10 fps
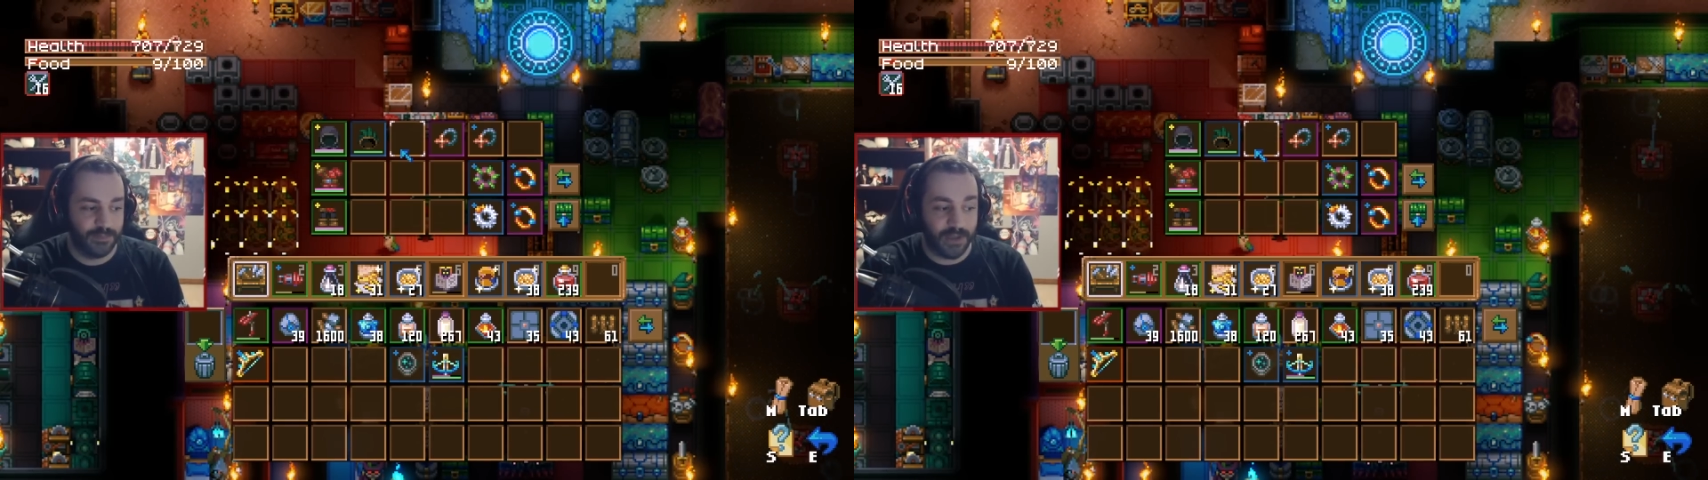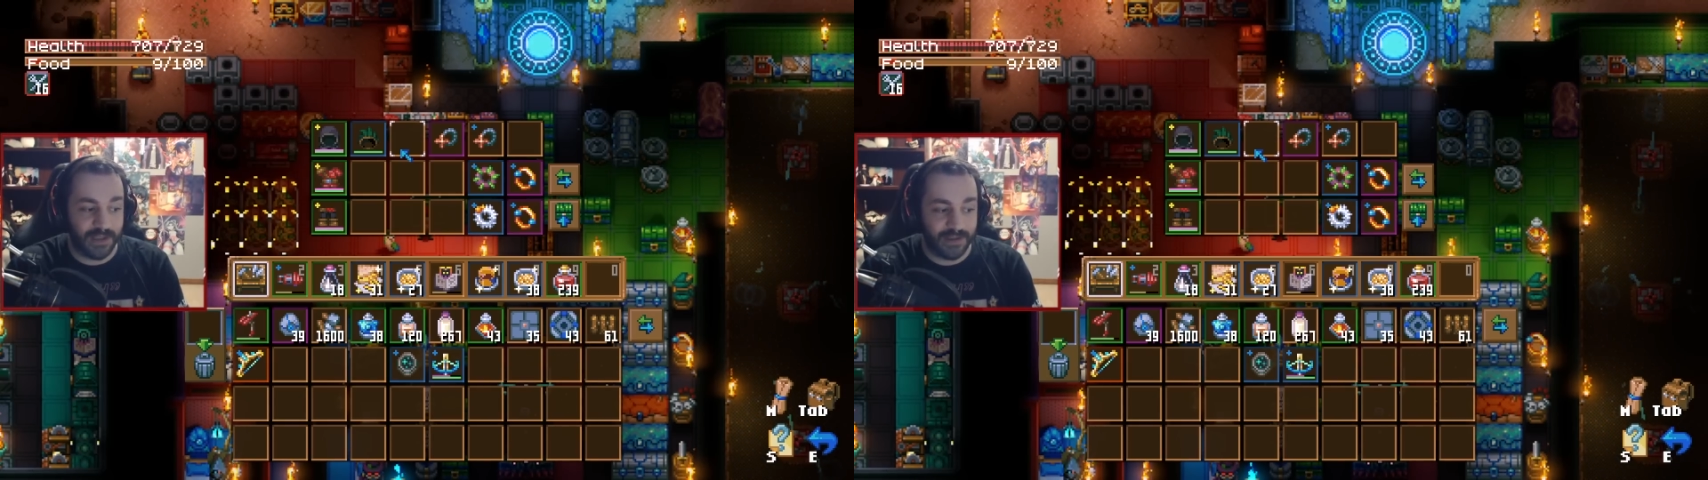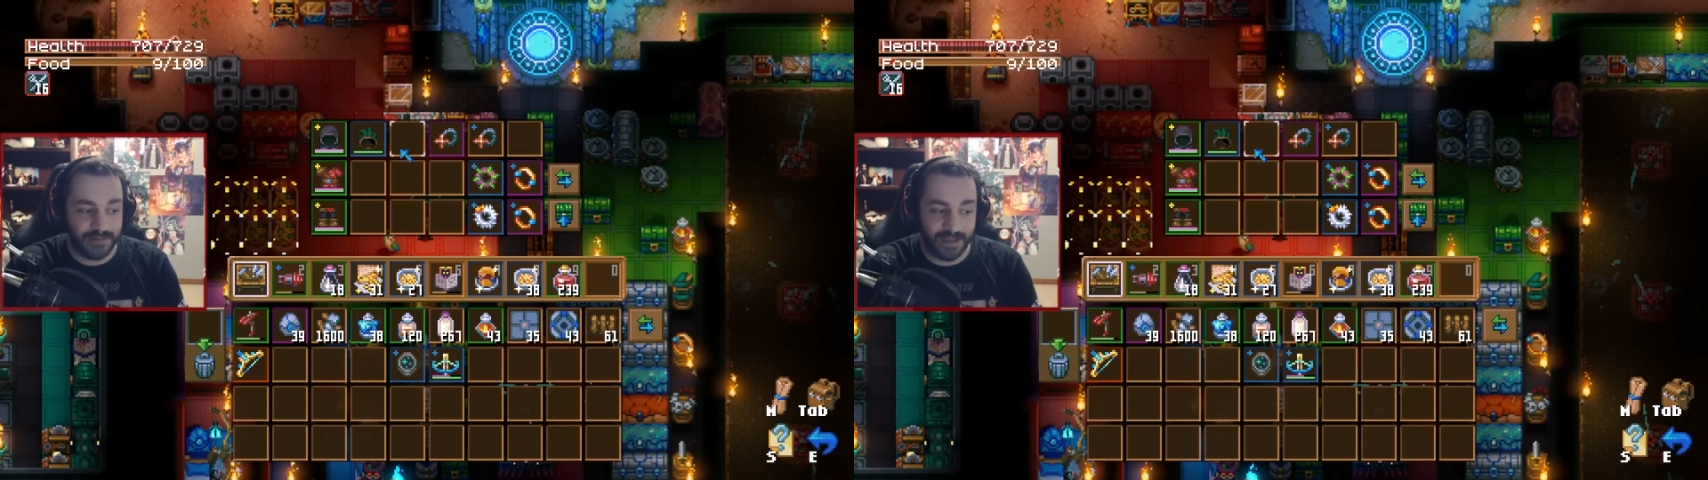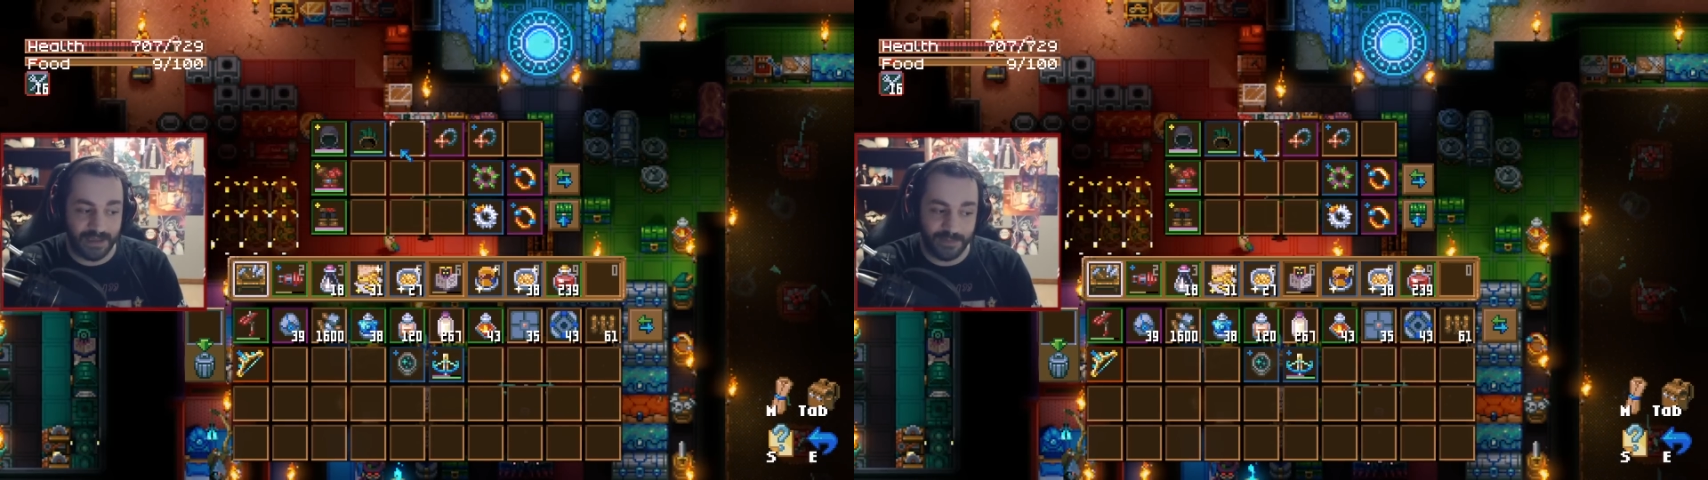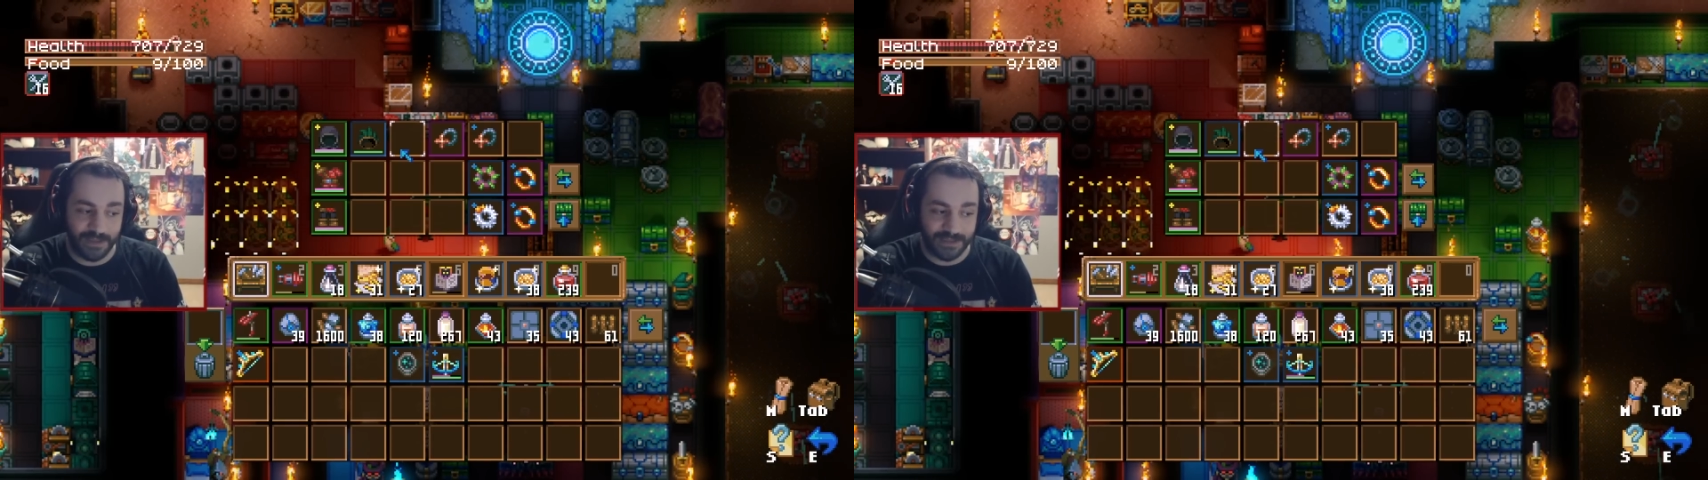but the
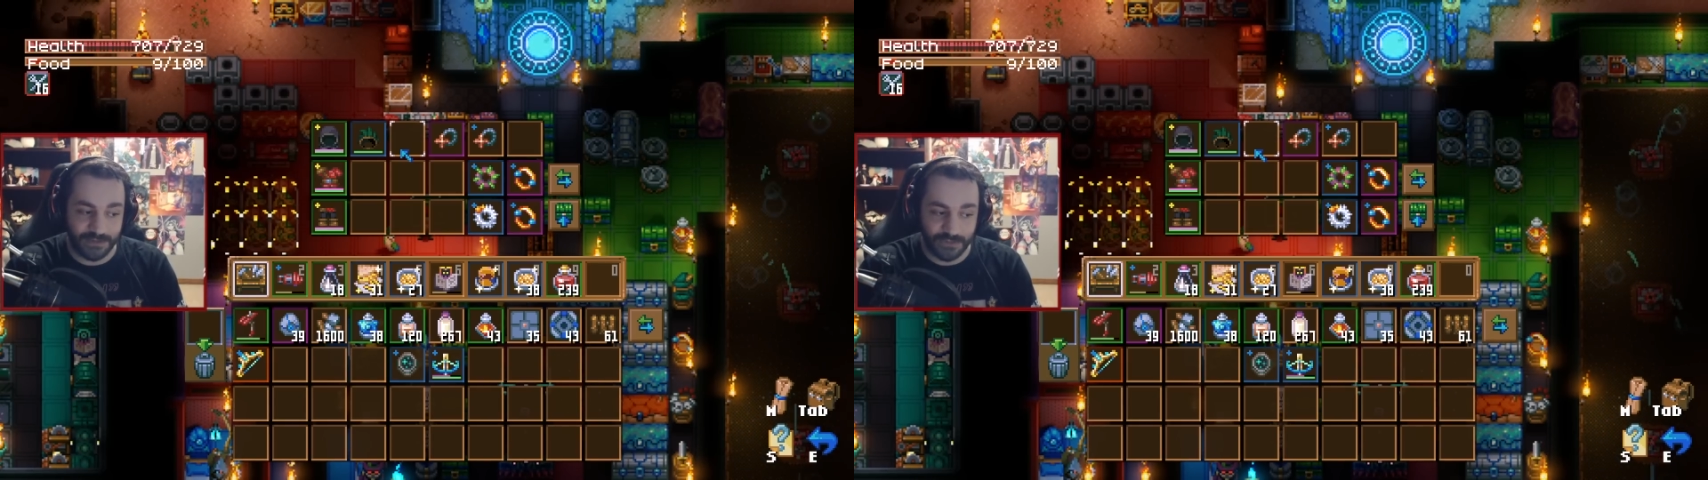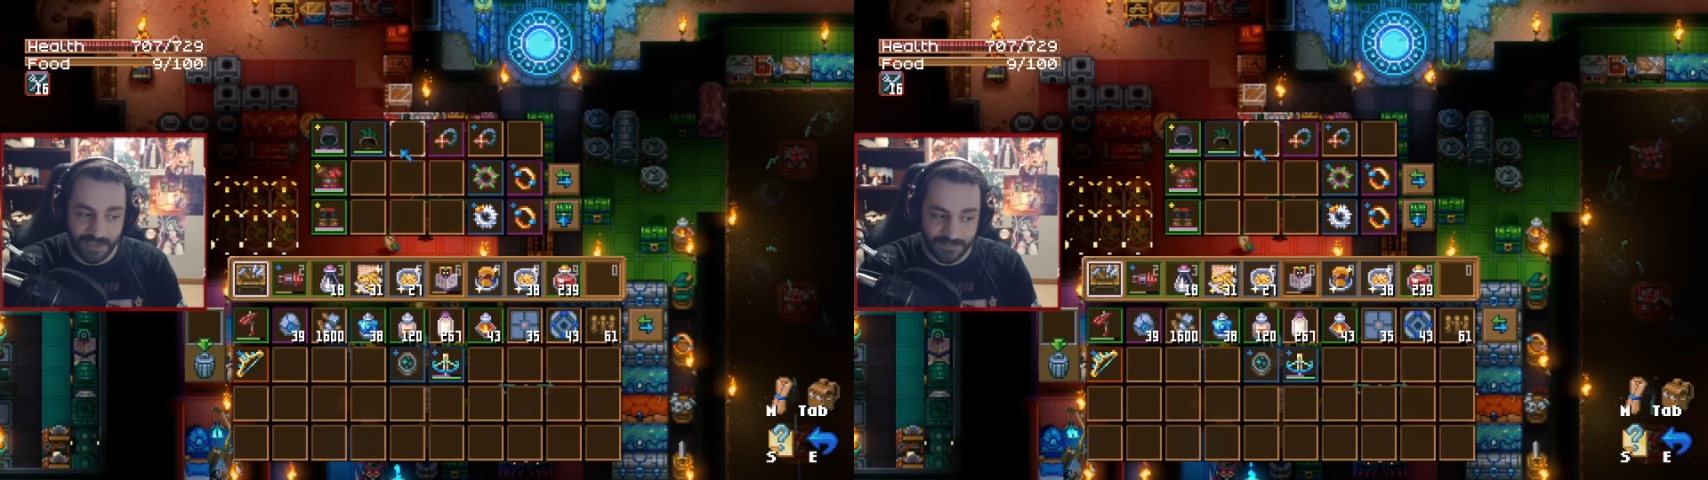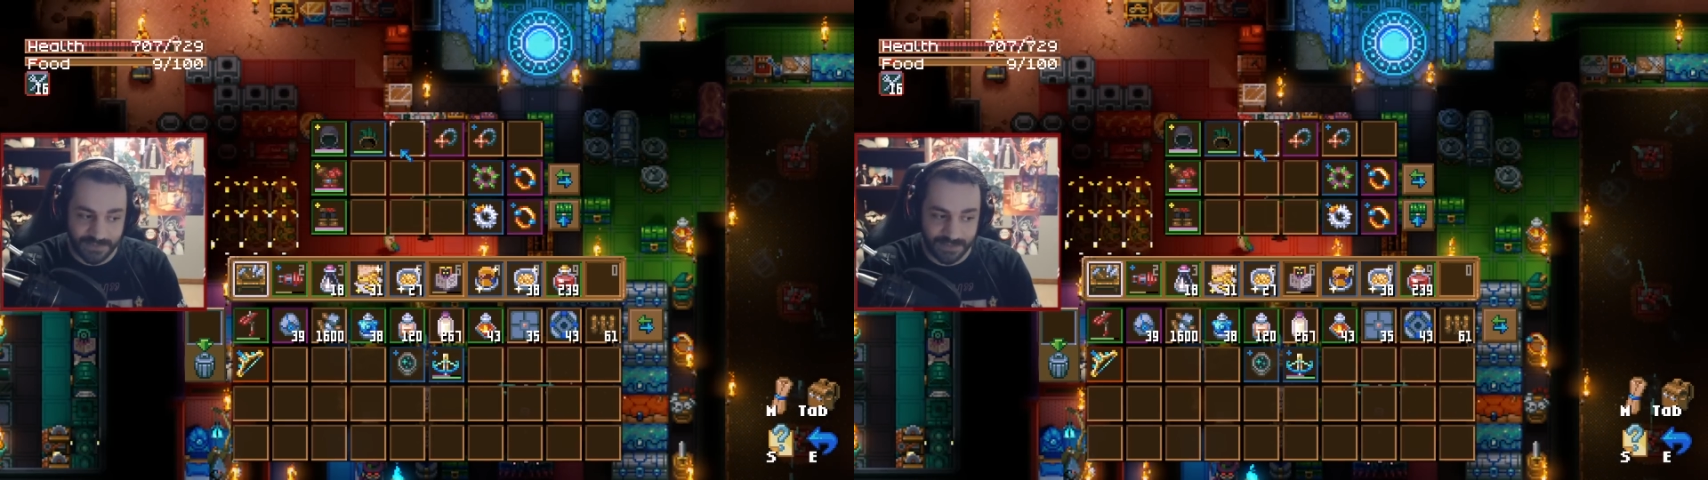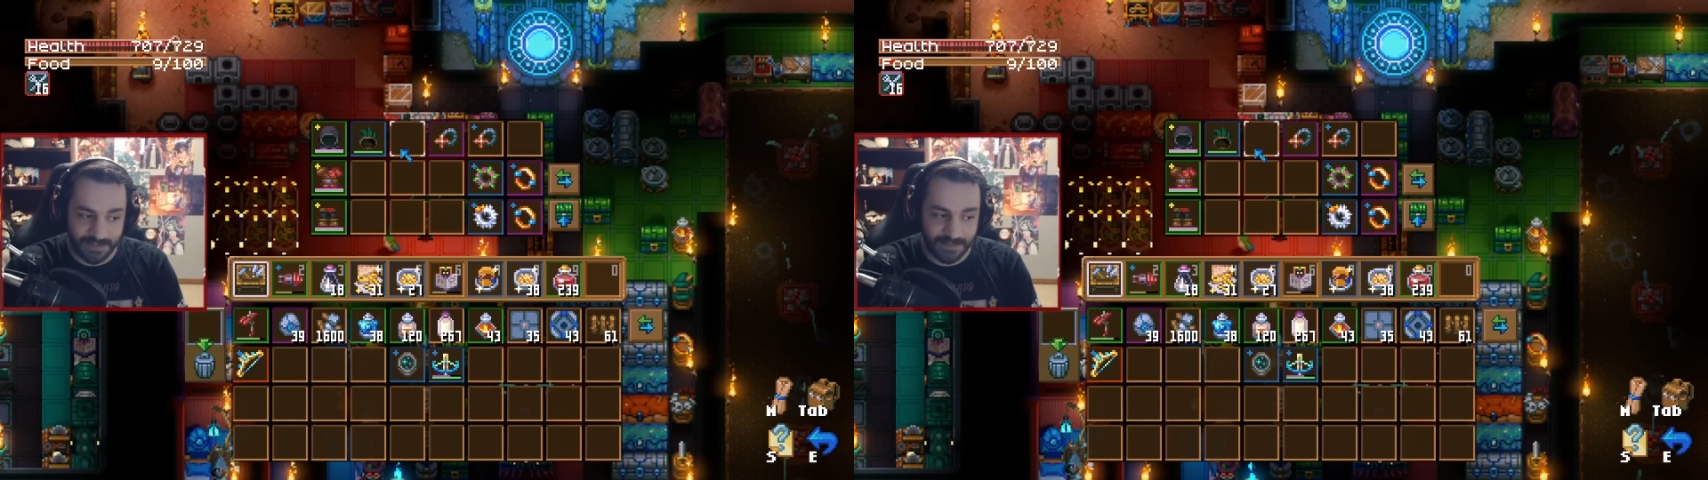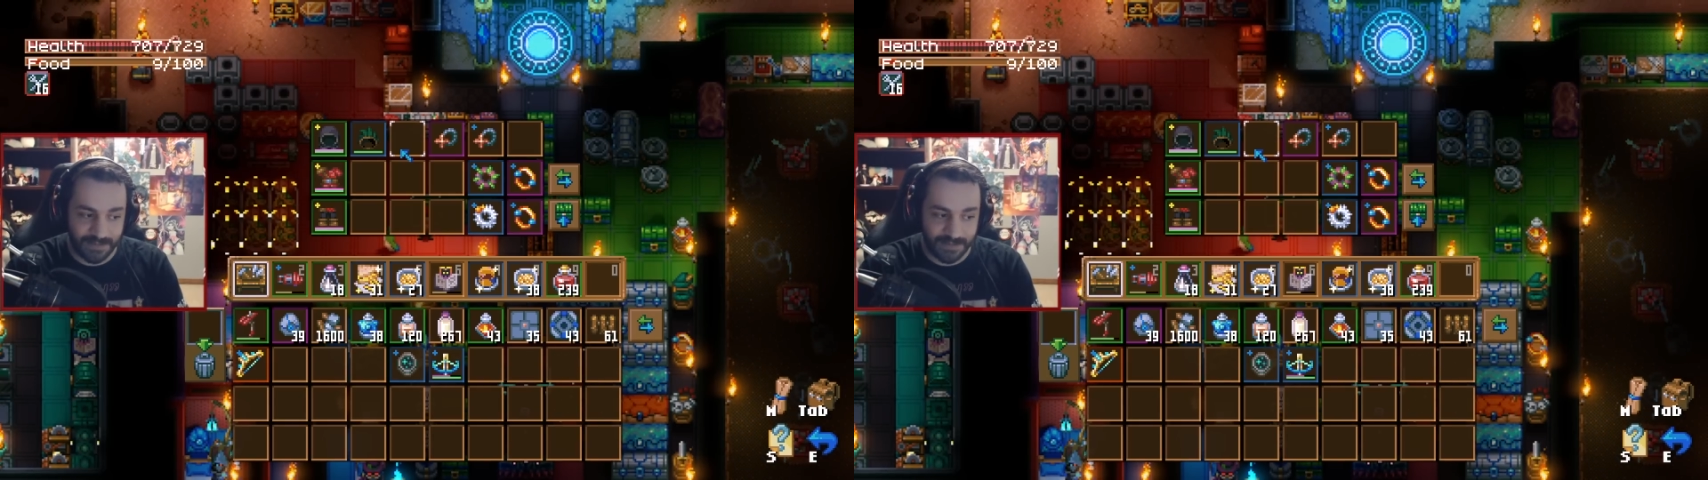enemy that drops it